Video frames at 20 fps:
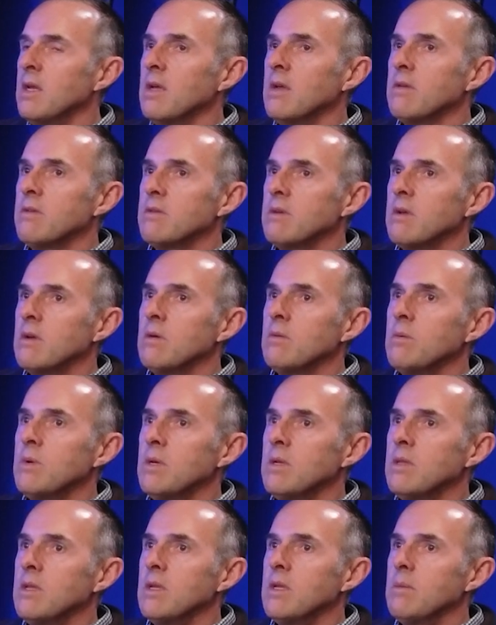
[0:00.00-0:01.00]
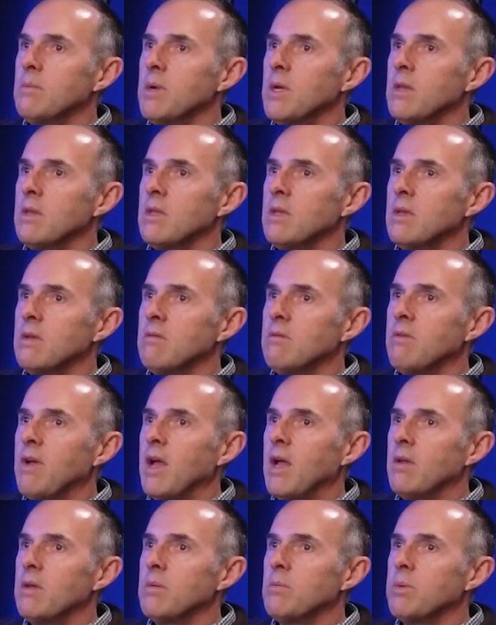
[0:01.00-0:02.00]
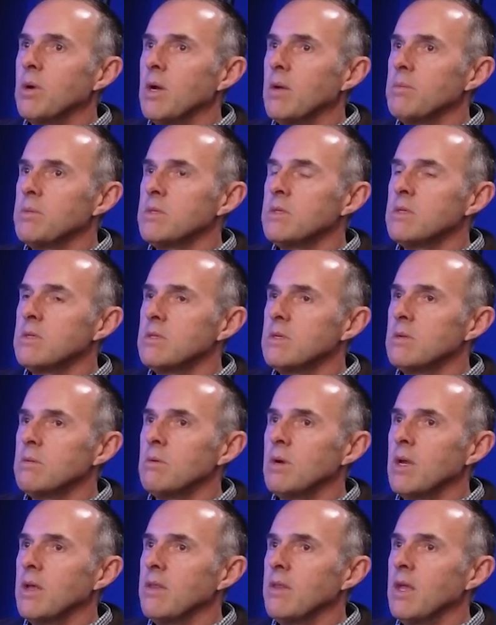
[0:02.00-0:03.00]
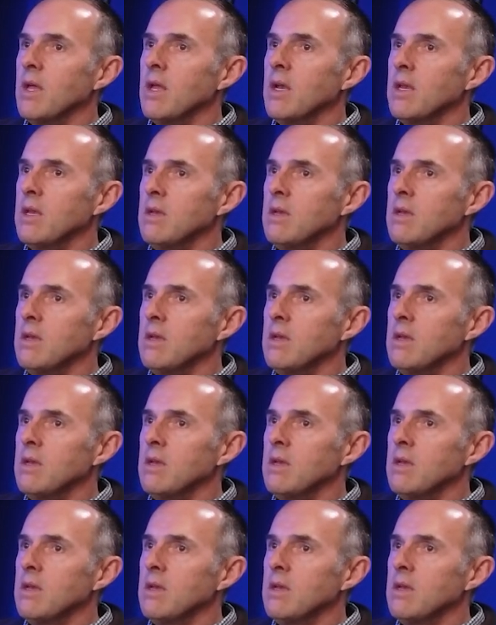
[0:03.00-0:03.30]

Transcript: So when you think about the value proposition around that,